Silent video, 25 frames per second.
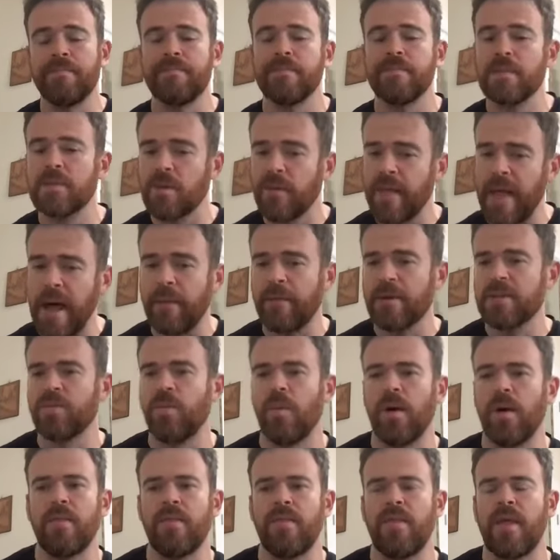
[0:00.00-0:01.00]
So that was
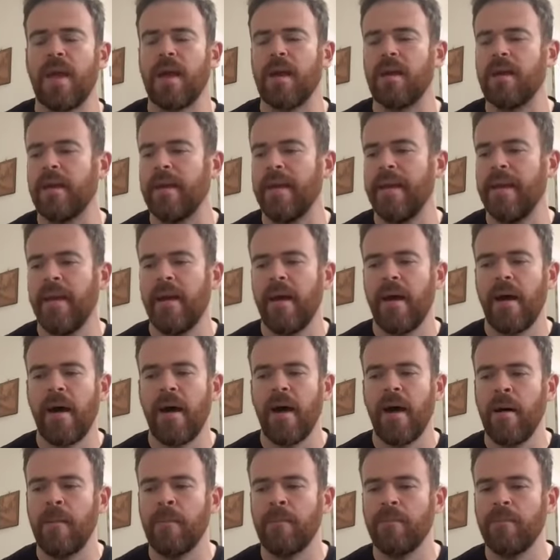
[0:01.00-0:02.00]
one thing.
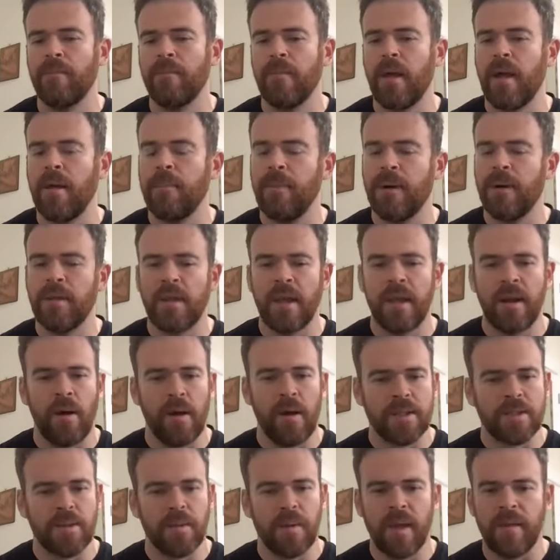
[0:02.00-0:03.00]
But then
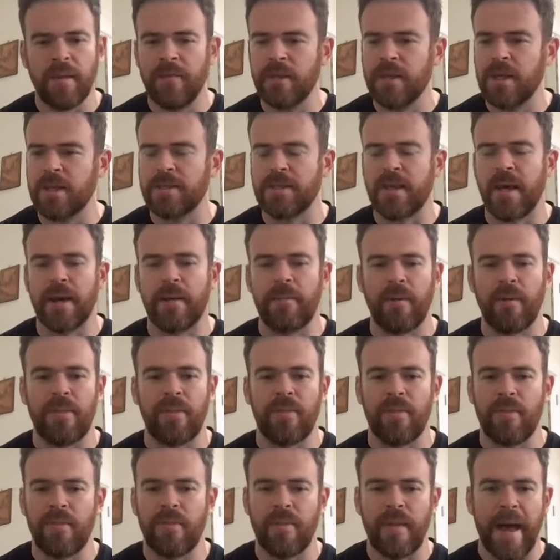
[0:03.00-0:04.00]
also even just like
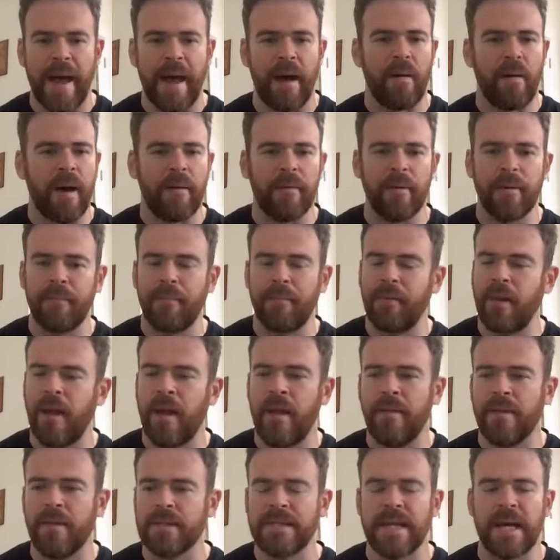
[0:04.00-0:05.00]
with how I would play
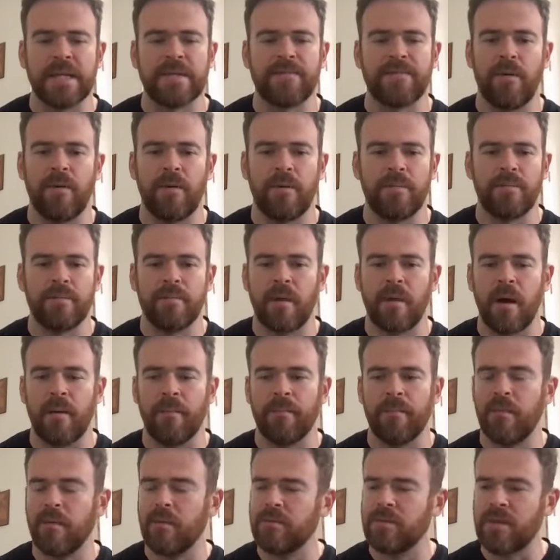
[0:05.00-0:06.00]
the saxophone,
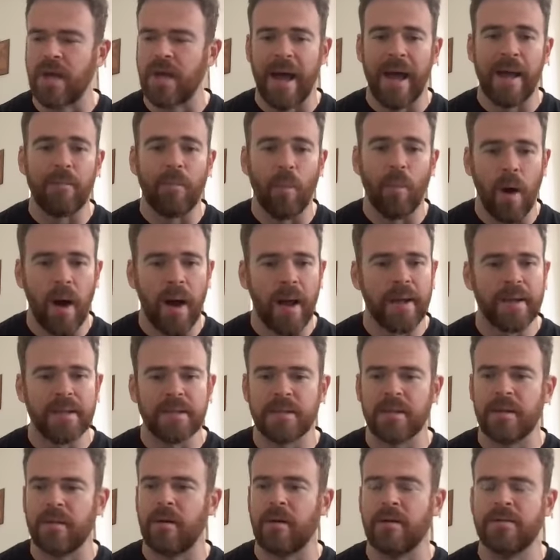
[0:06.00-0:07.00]
time wise
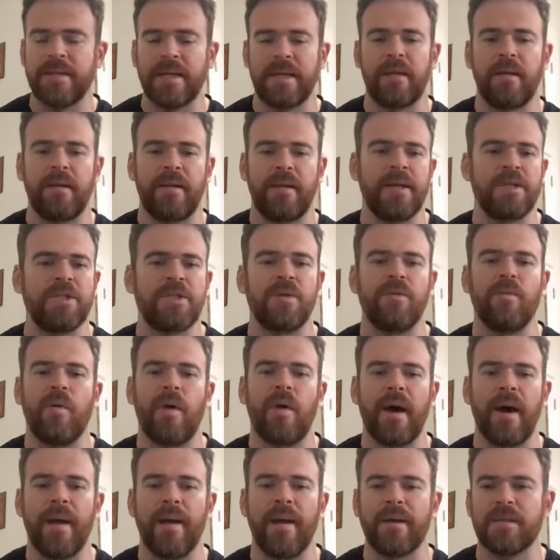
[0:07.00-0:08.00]
and articulation
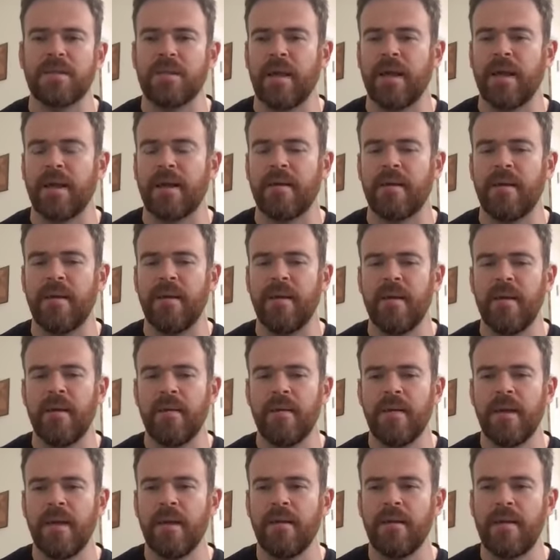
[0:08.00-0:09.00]
wise, like
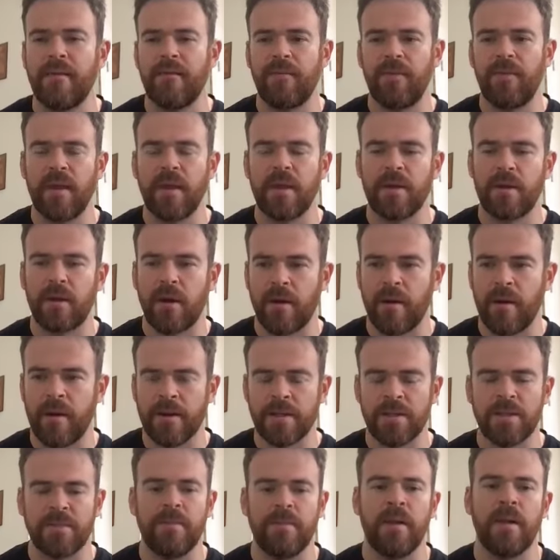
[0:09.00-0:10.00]
he definitely
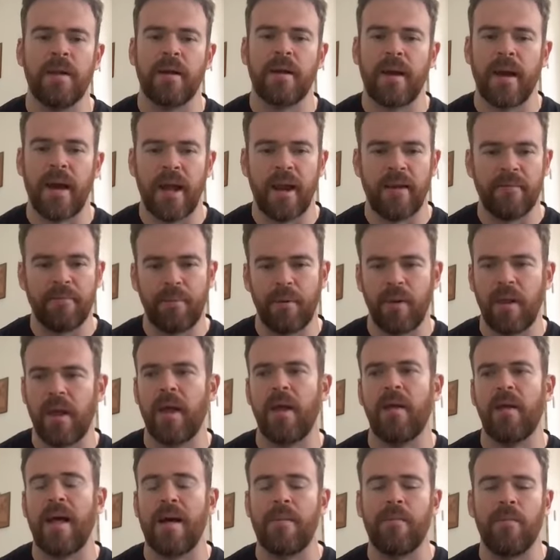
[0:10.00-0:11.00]
encouraged me to kind of play
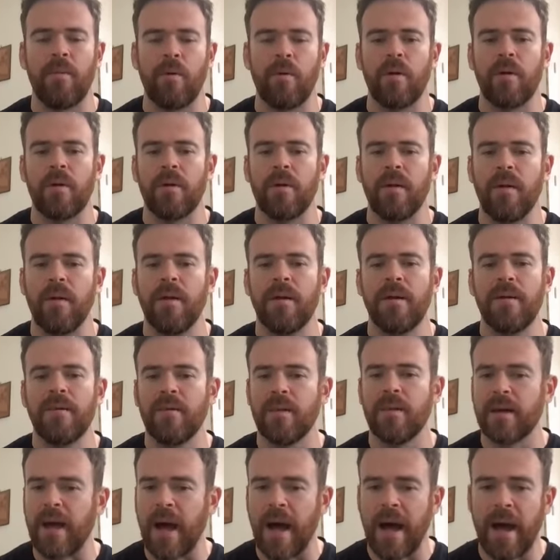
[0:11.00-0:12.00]
a lot more
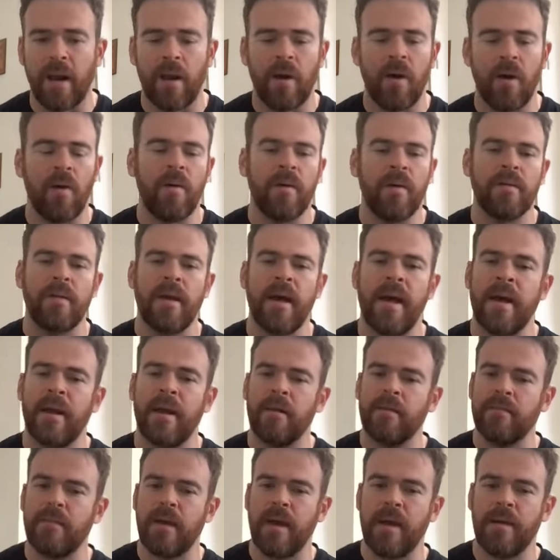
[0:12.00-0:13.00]
legato
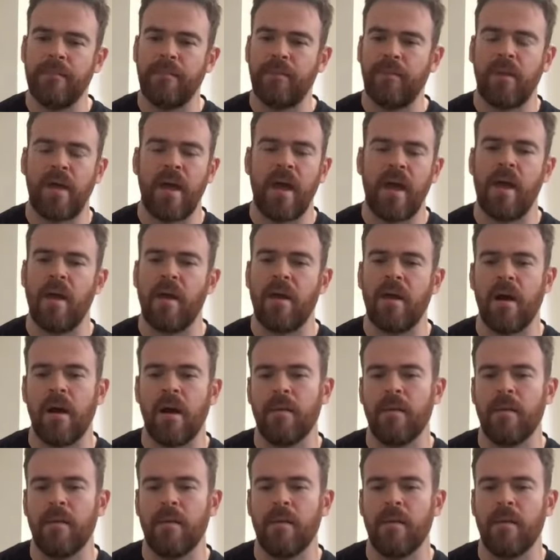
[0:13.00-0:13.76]
and play